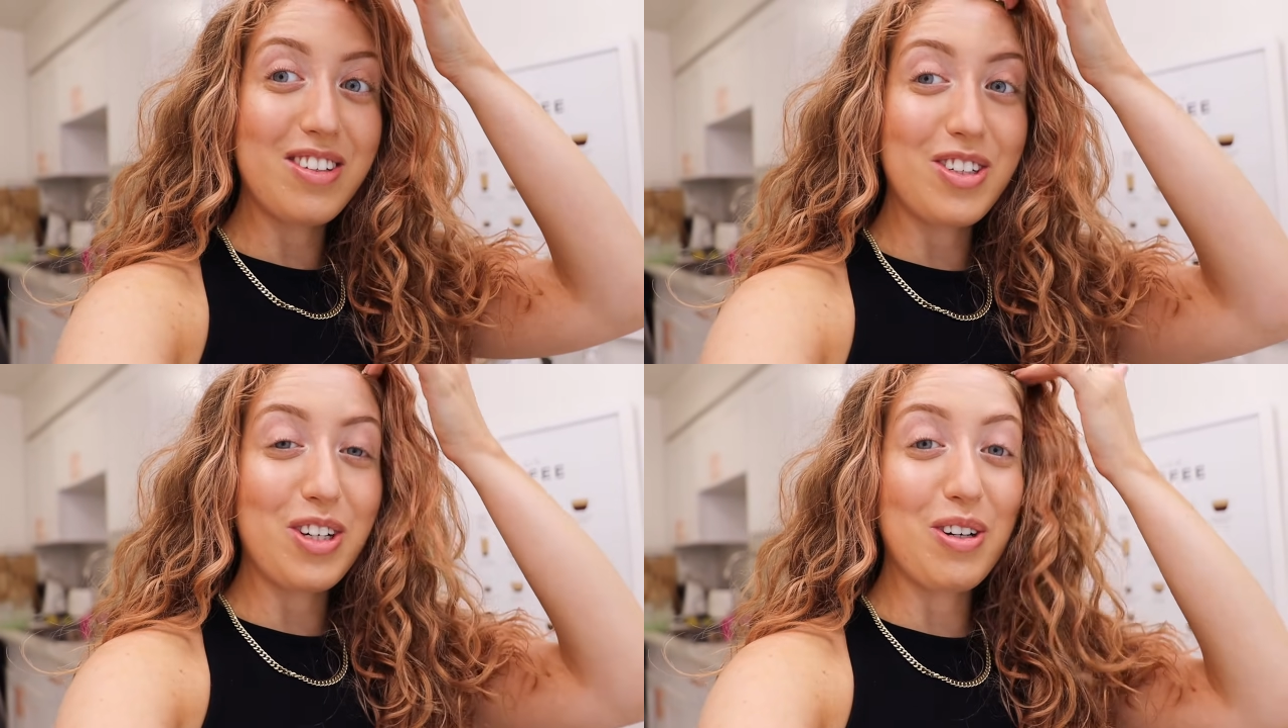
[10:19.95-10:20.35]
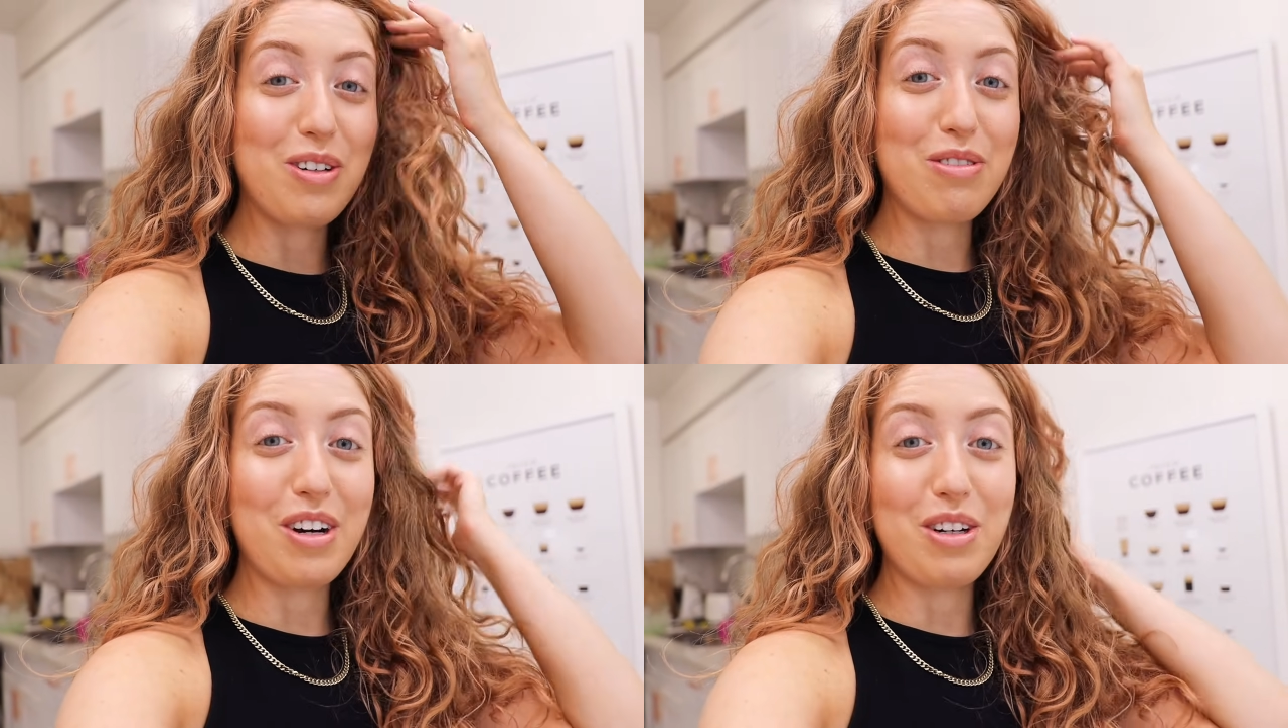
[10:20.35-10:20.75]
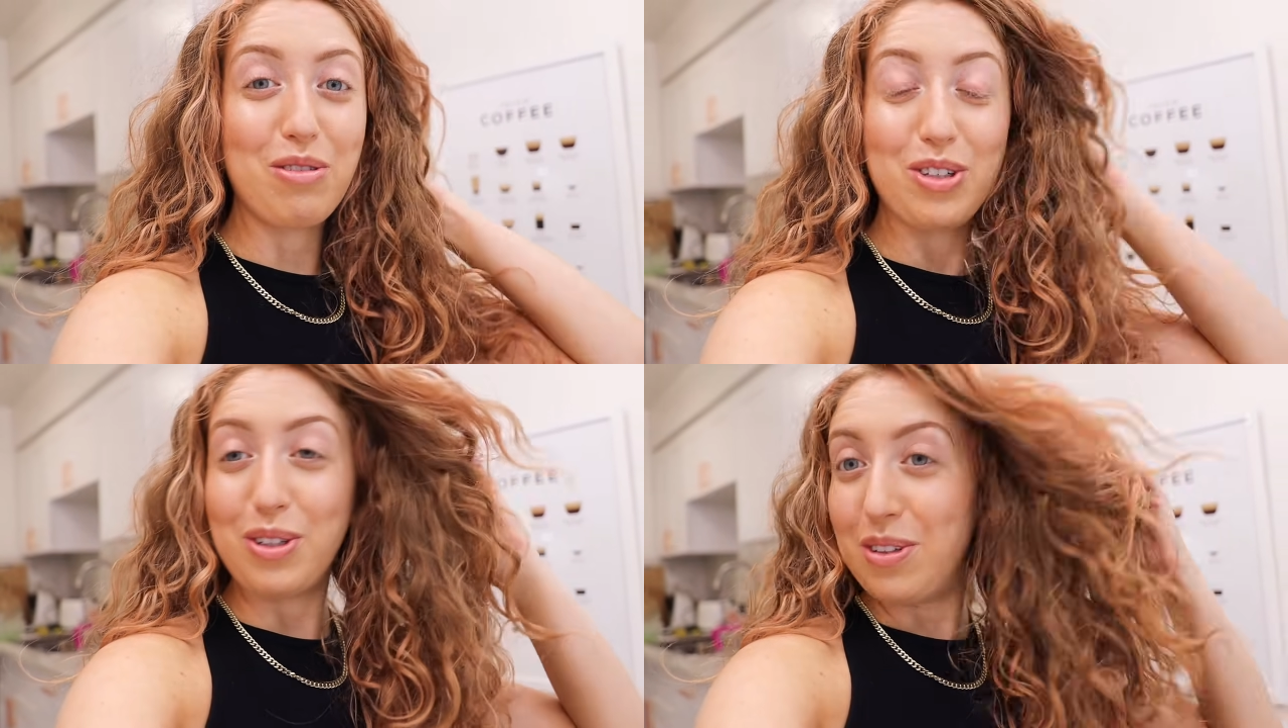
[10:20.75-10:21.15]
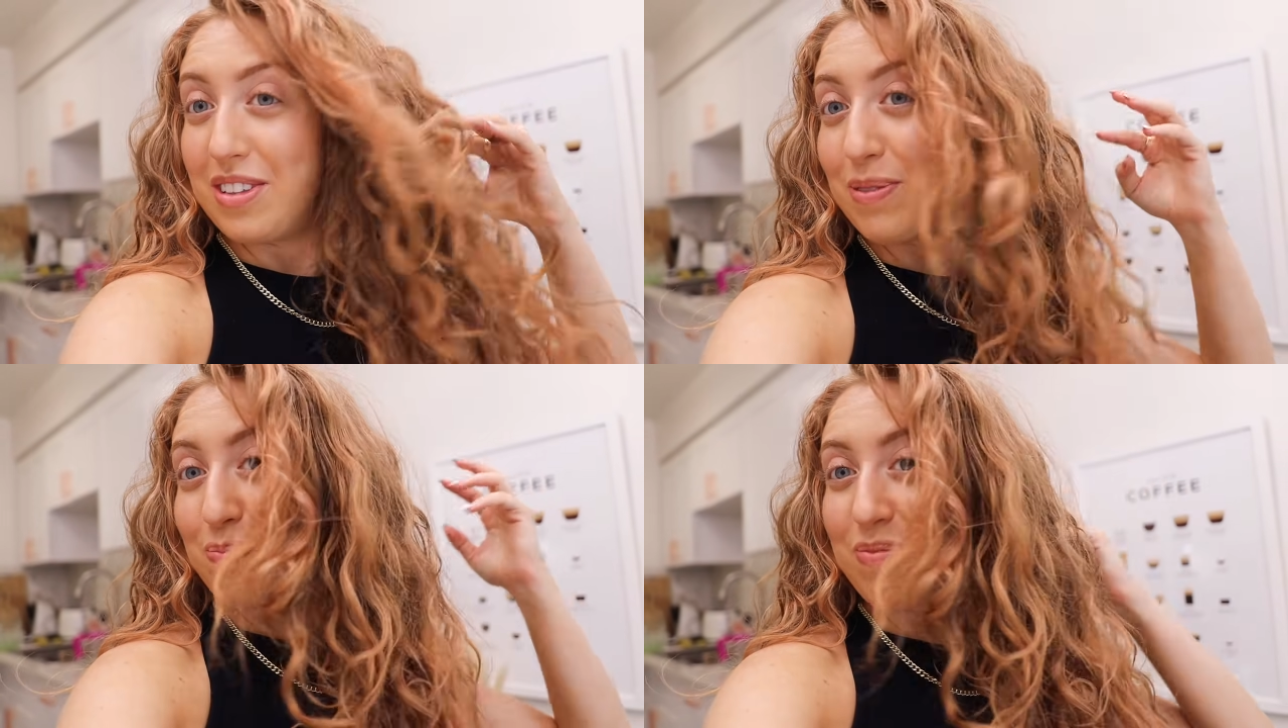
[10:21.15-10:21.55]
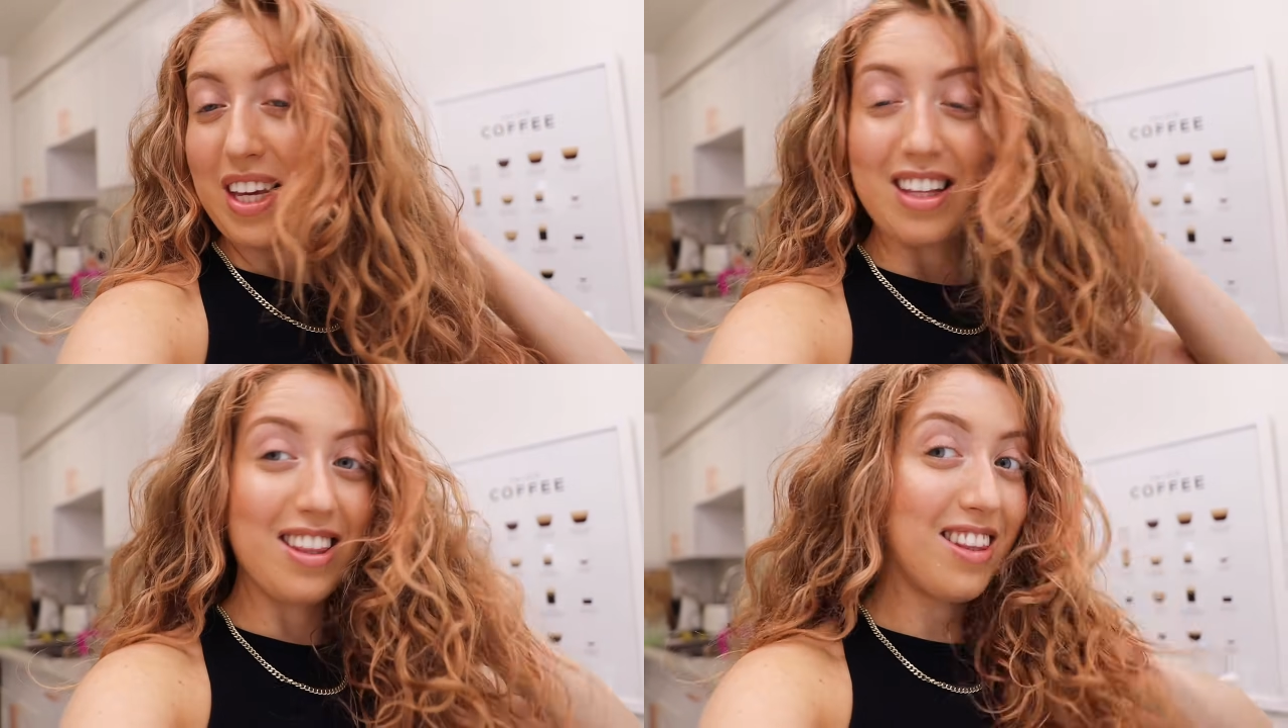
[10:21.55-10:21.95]
to show you the final result.
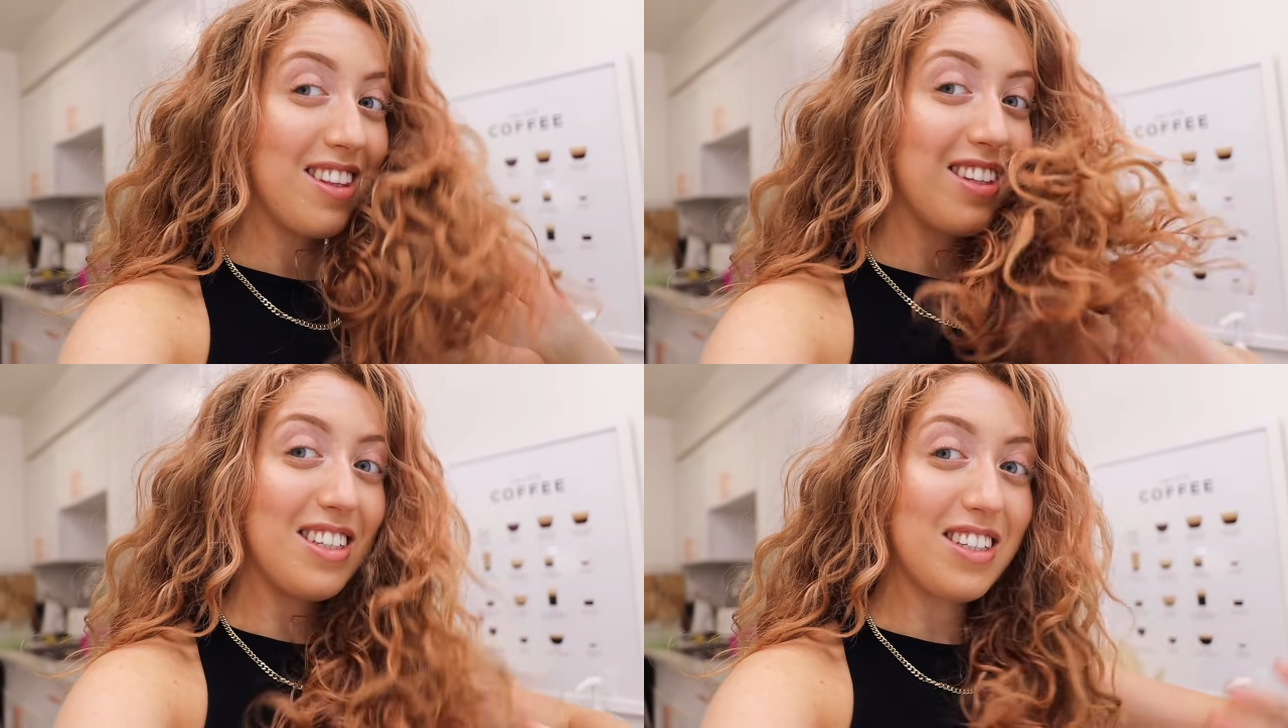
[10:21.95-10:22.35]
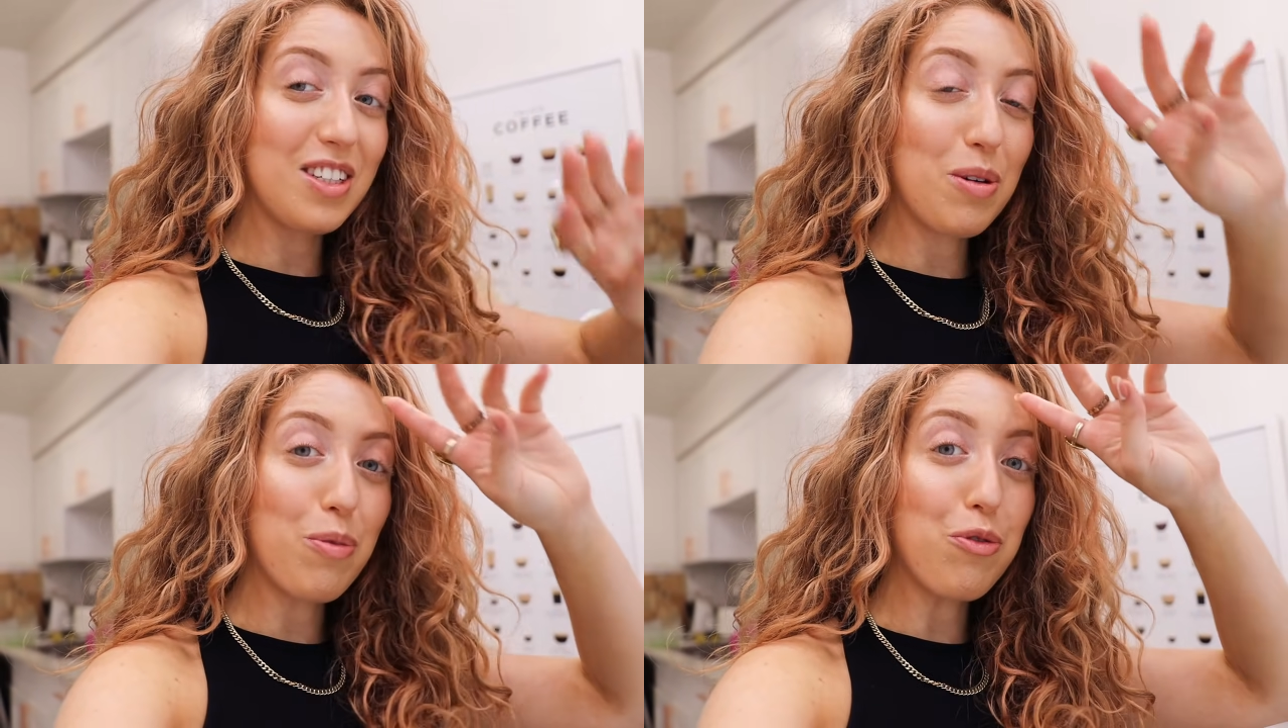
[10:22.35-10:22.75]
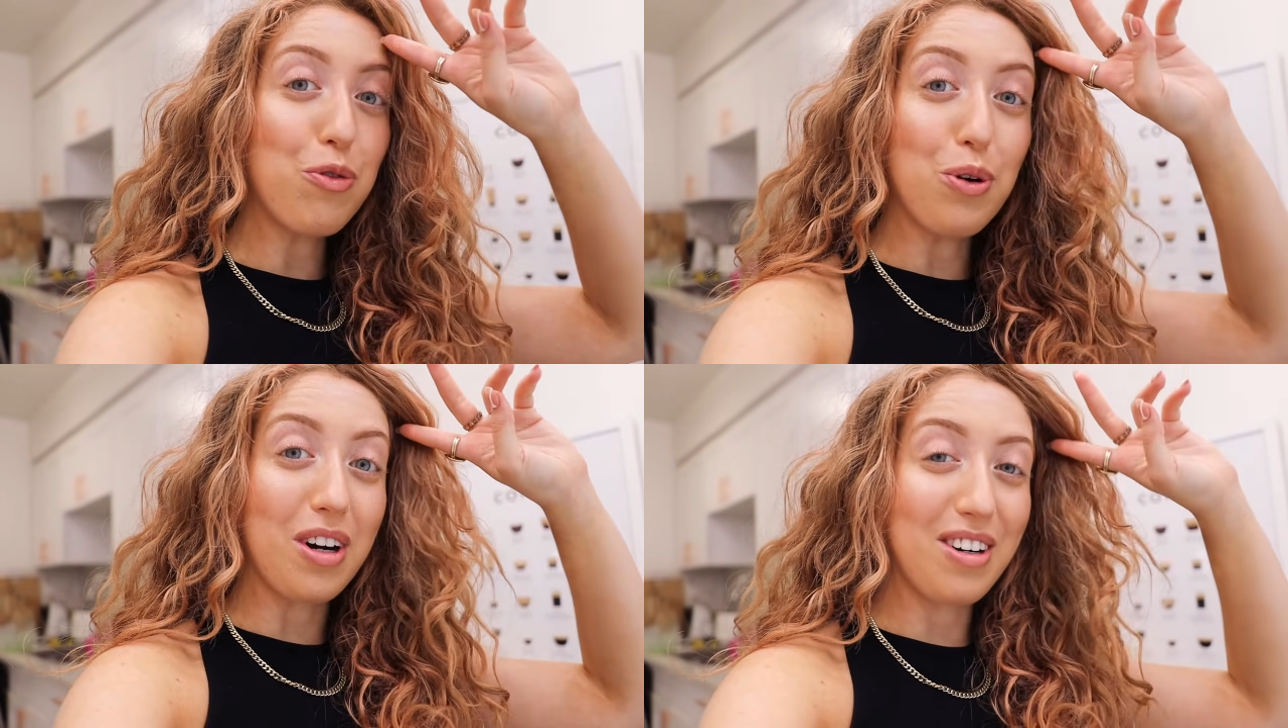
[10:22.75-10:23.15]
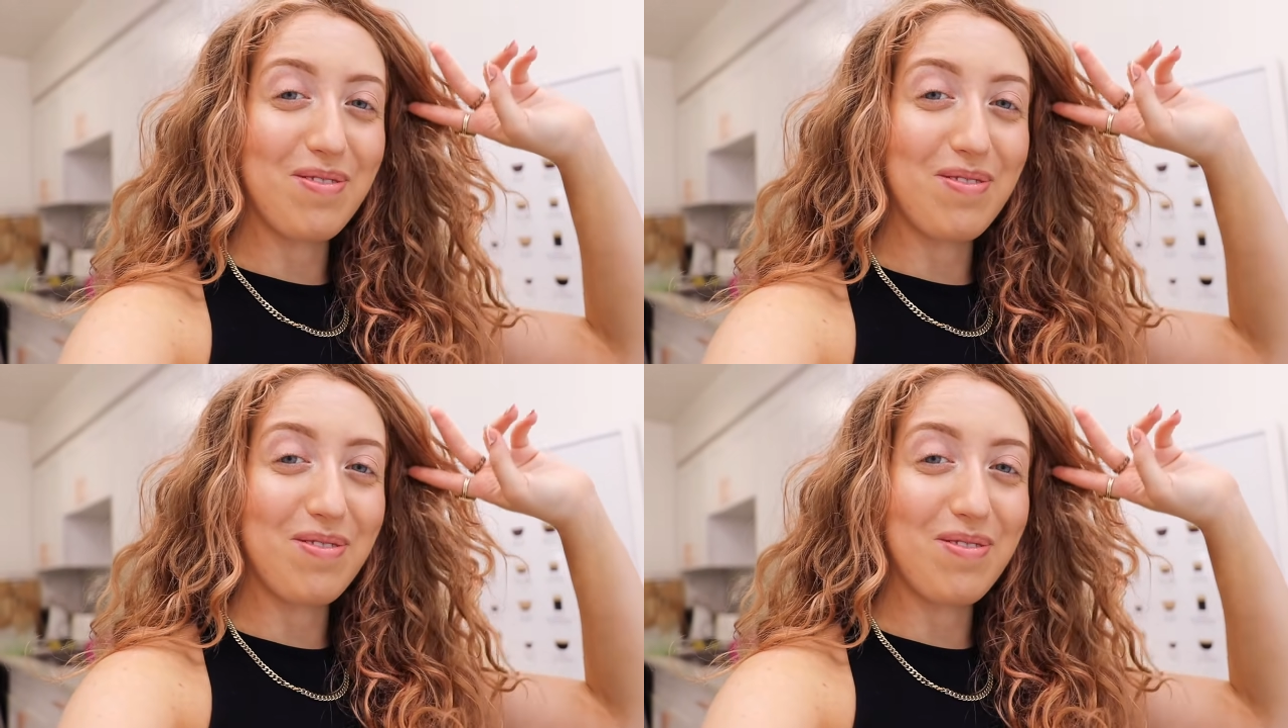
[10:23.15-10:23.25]
And this is the before.